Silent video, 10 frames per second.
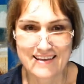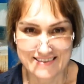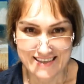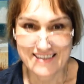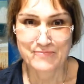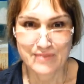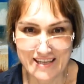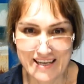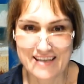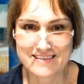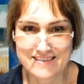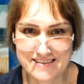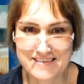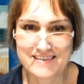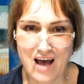that plants
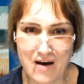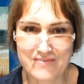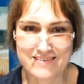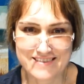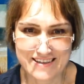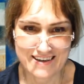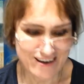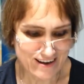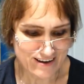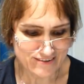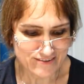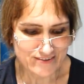obviously have,